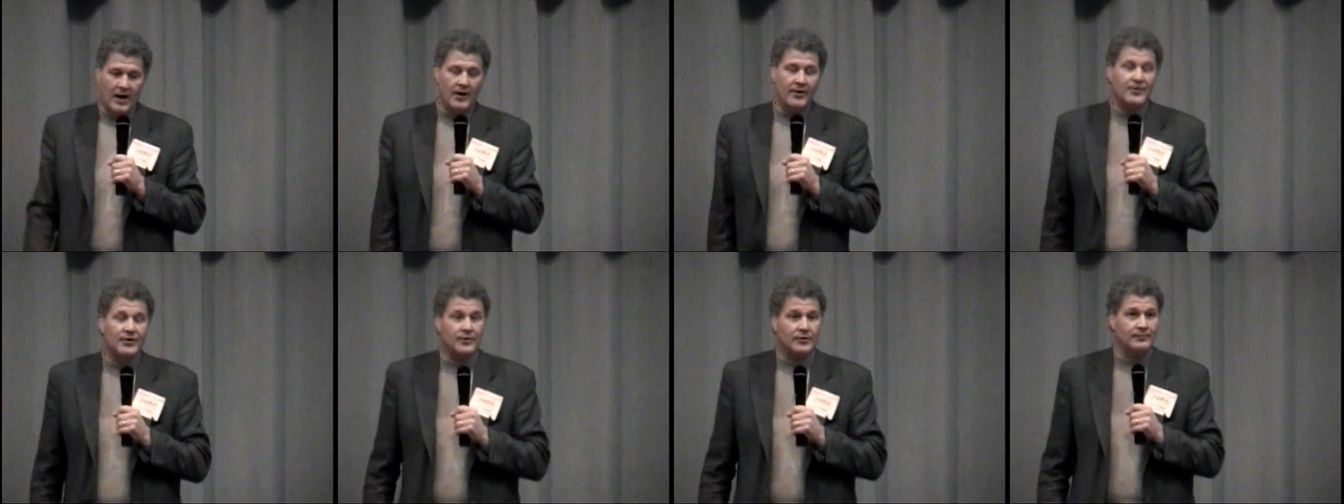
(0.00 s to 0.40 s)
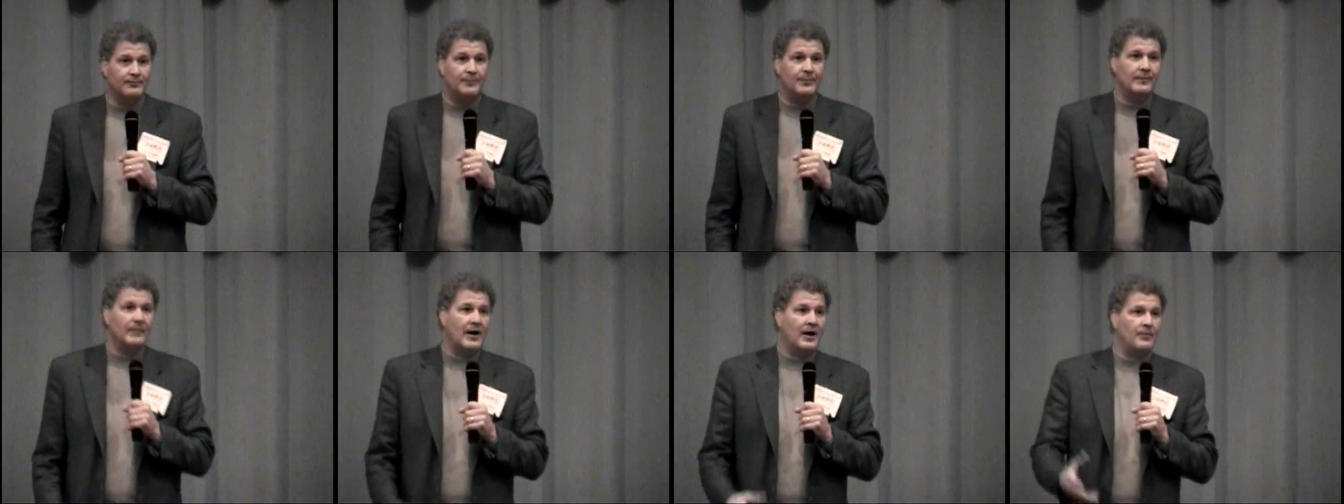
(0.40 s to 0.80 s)
other
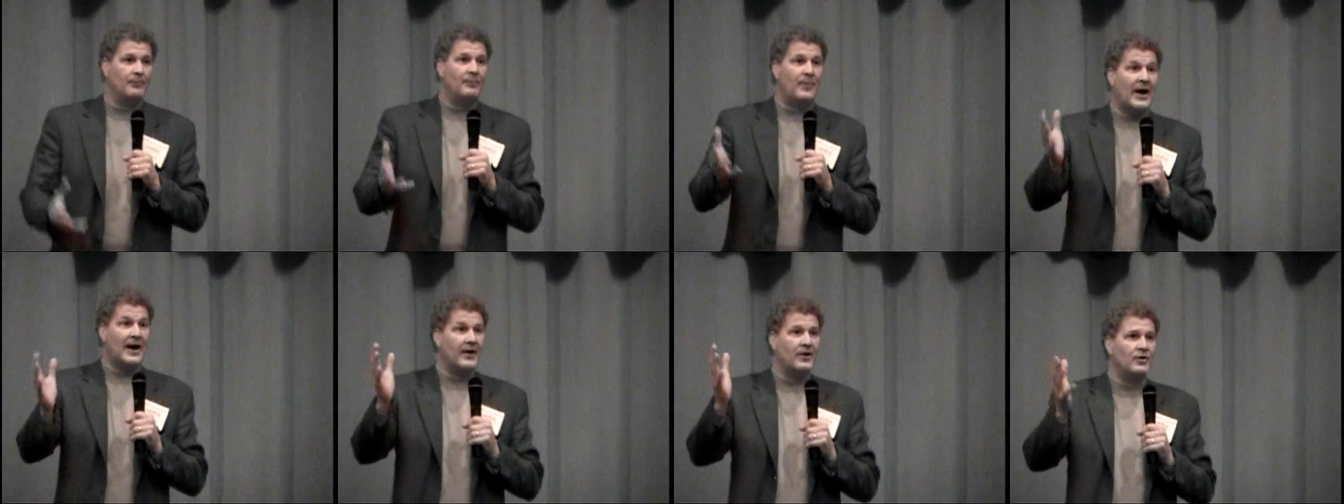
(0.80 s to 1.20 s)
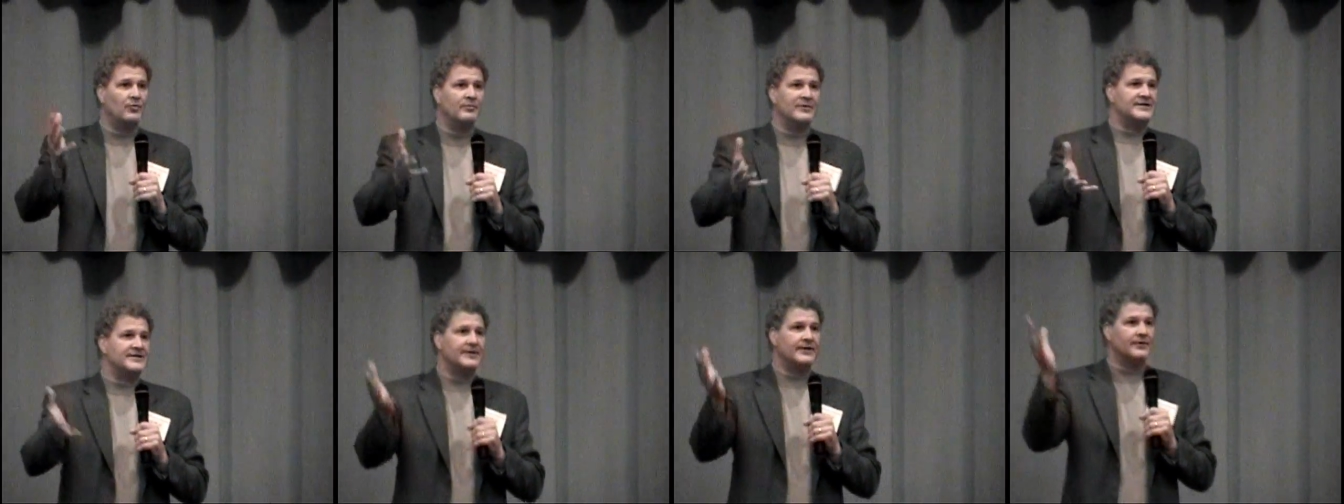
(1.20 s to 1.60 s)

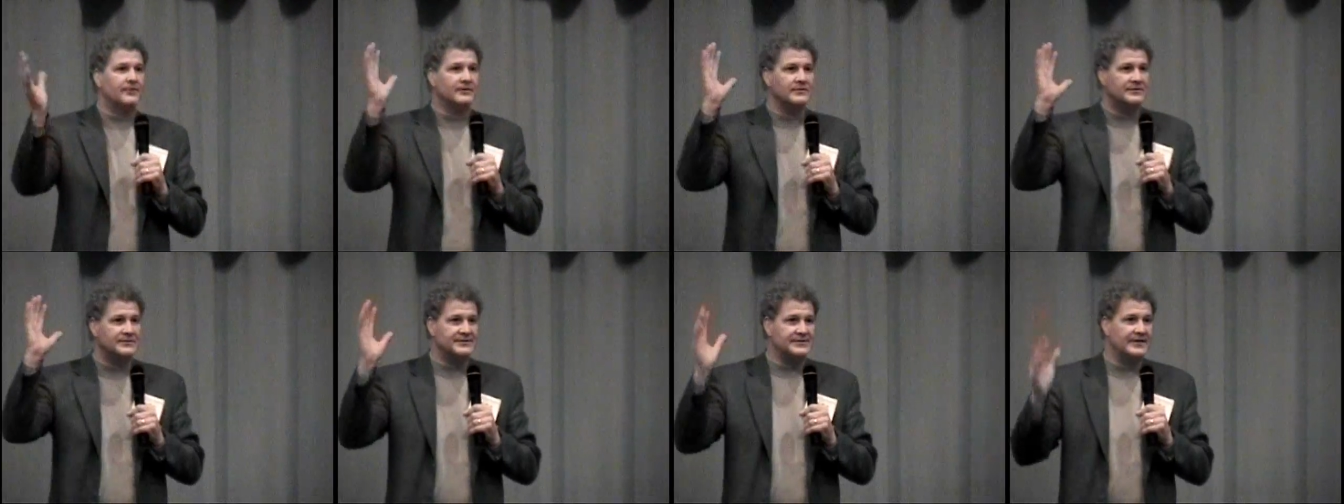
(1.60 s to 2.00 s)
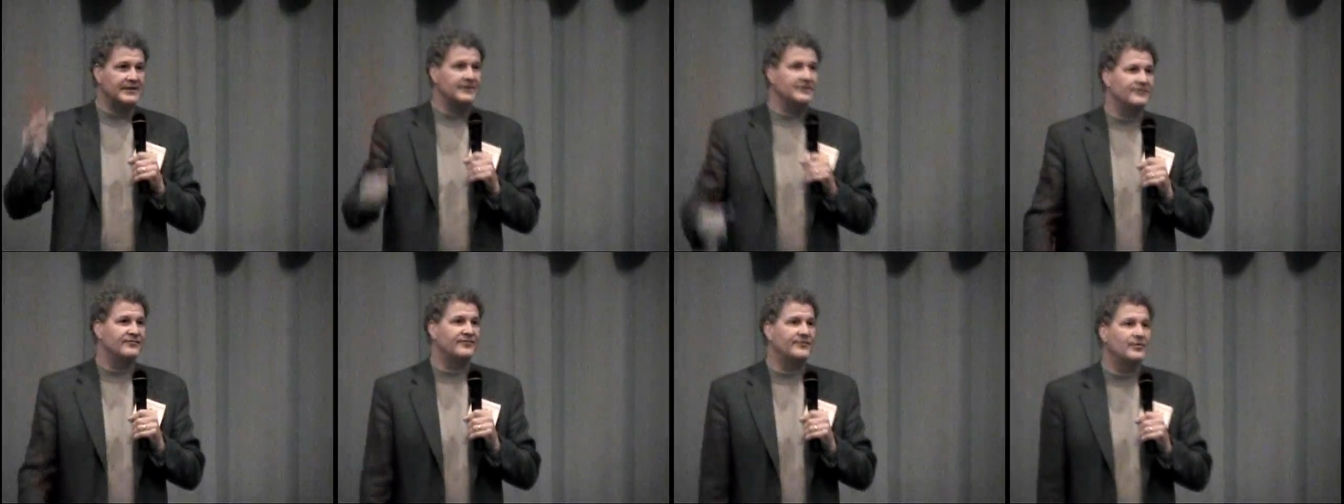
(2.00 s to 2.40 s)
biomaterials
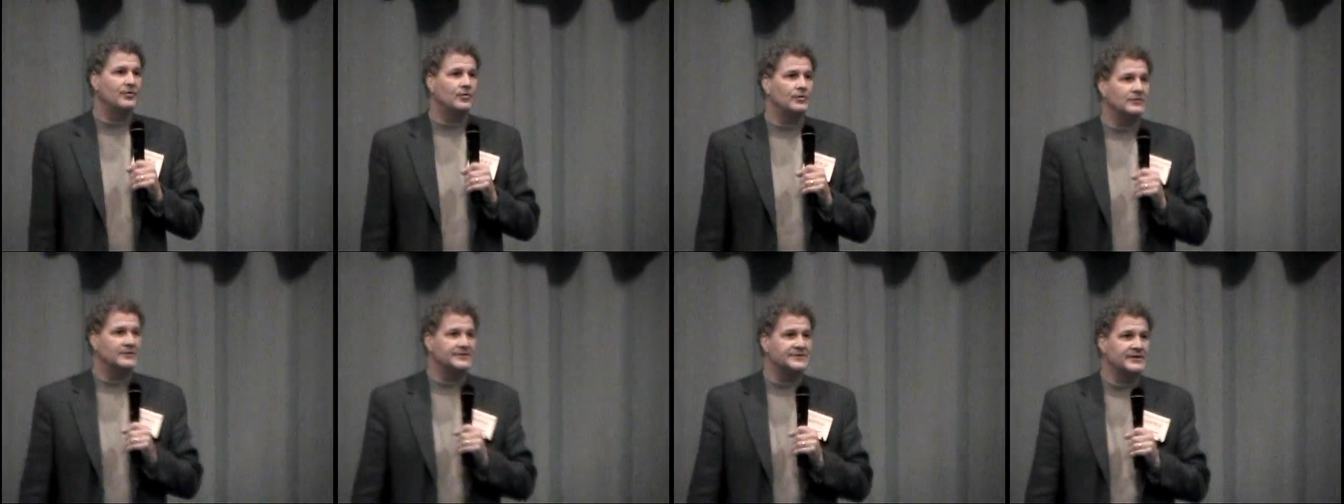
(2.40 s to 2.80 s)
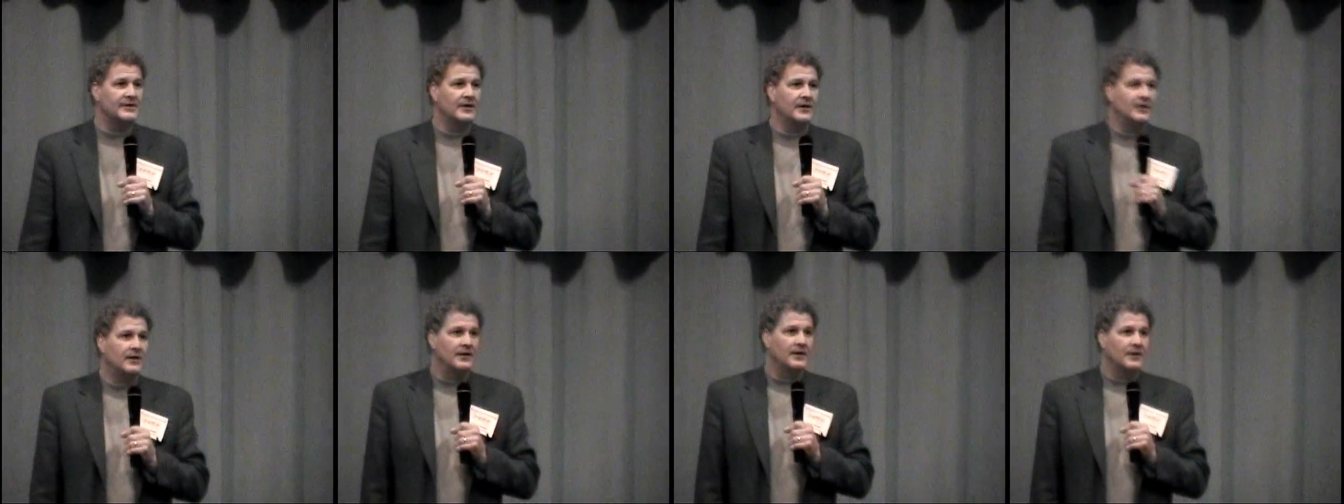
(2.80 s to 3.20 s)
into fuels.
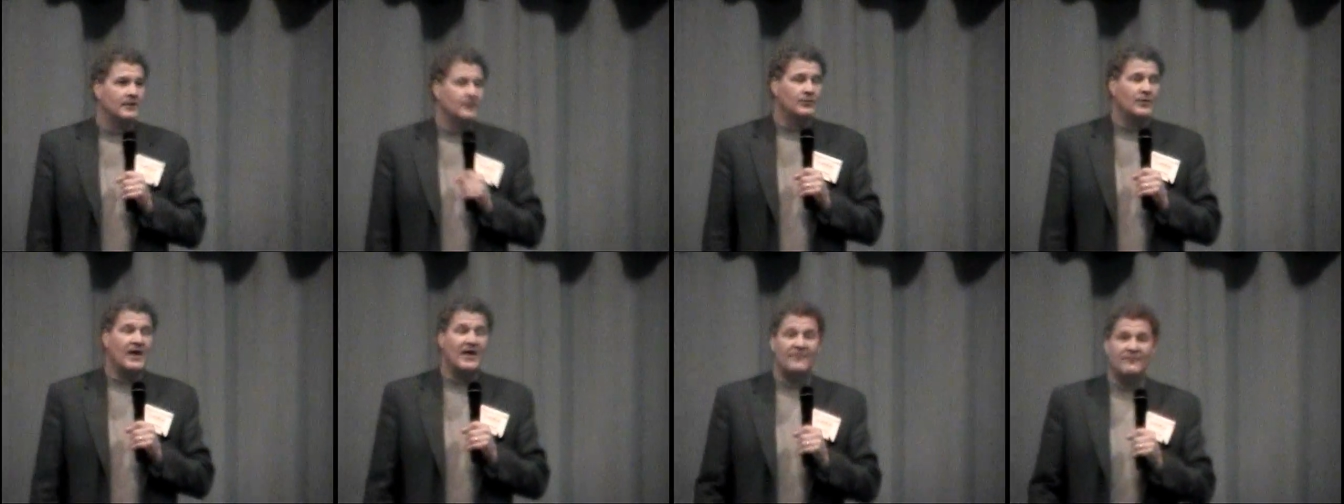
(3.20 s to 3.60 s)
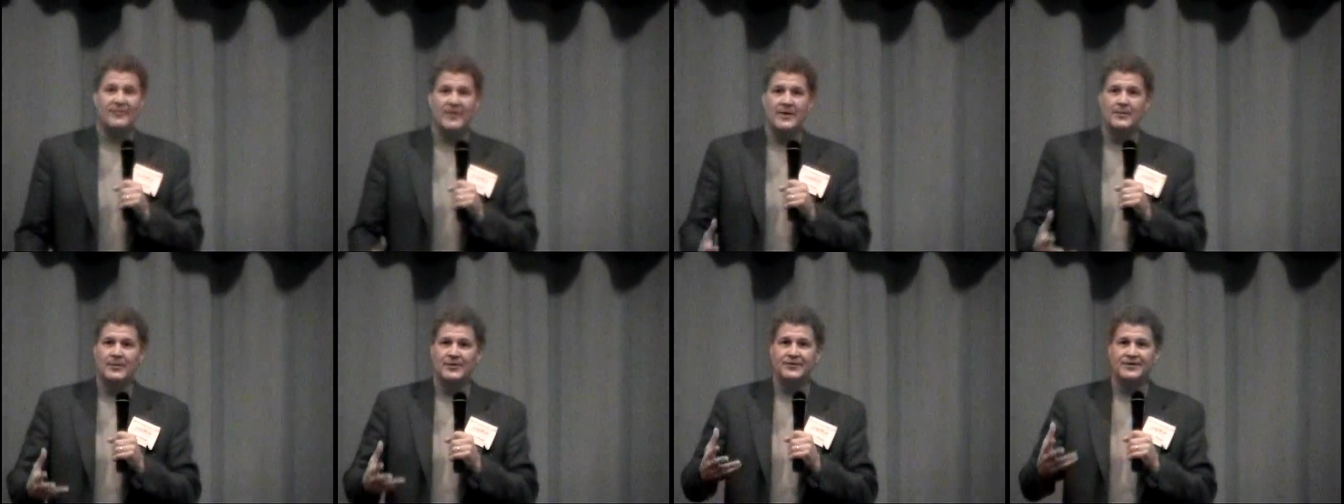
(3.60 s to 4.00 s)
We
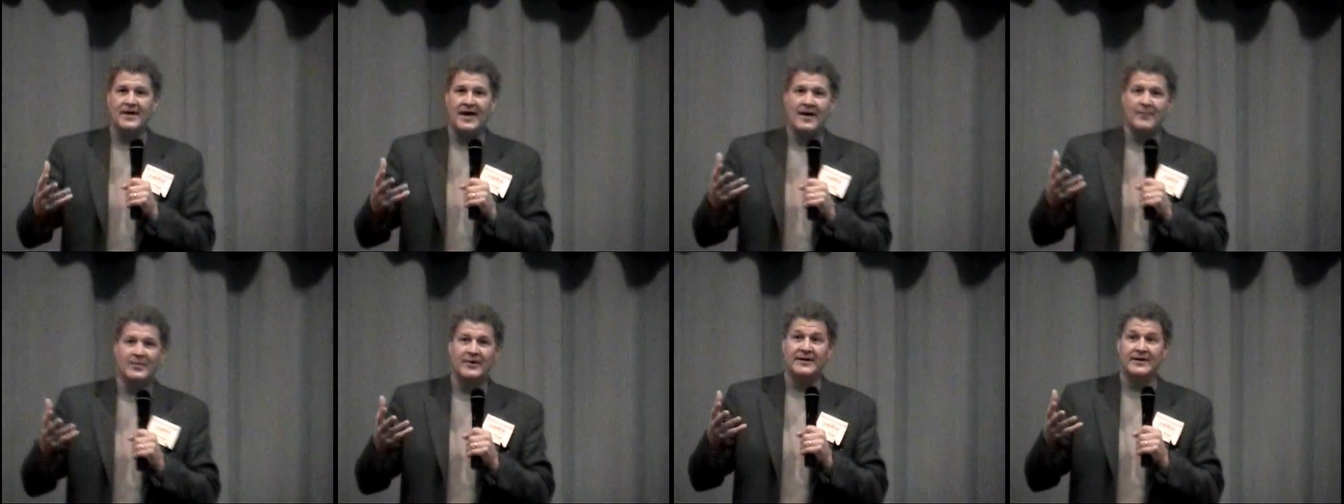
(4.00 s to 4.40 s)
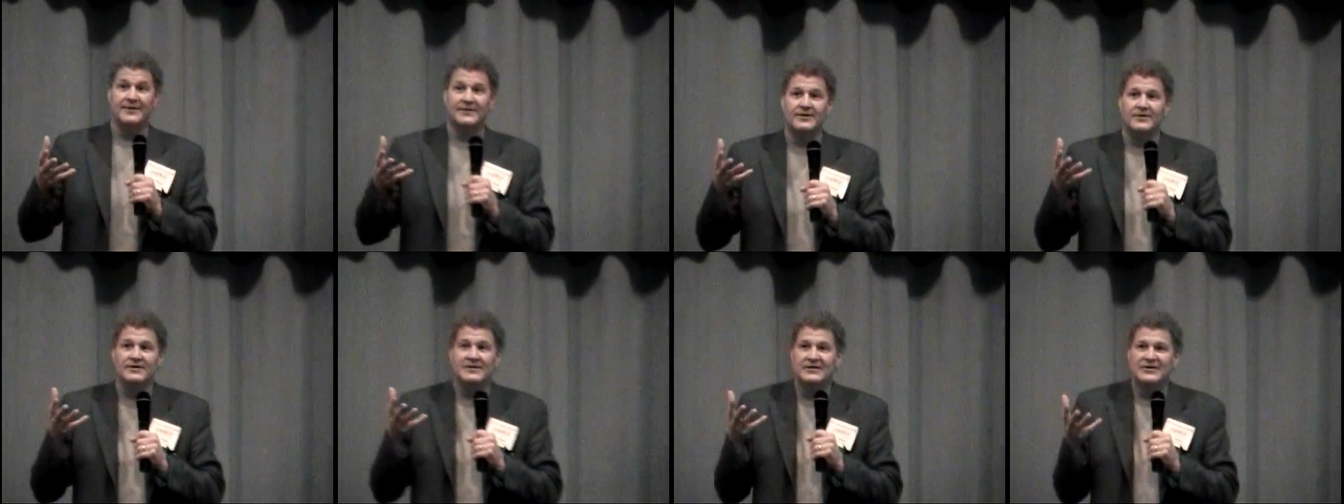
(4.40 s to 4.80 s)
have people tapping
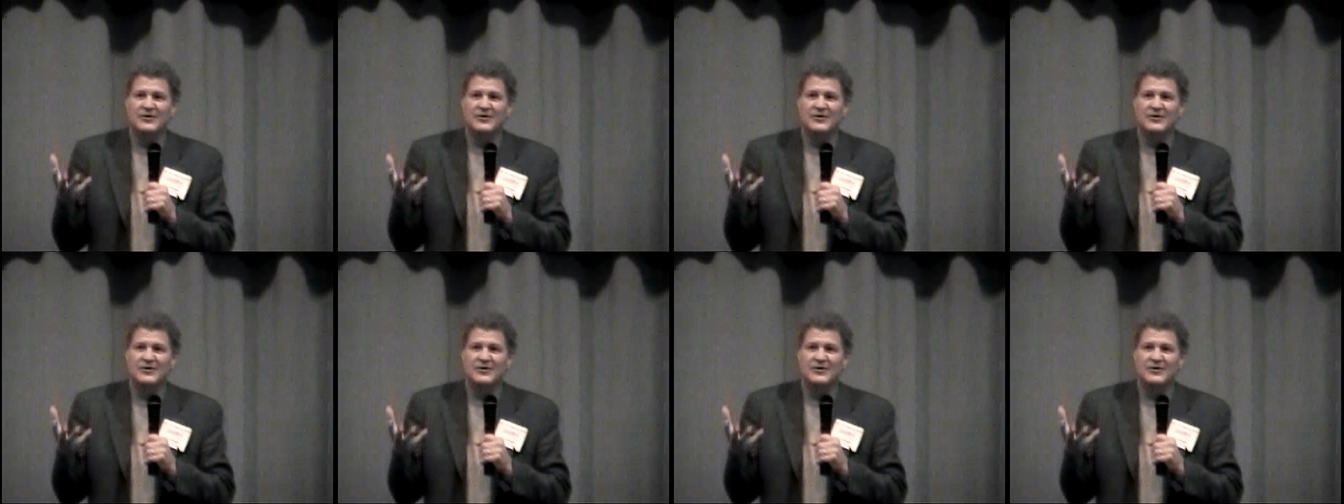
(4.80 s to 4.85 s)
into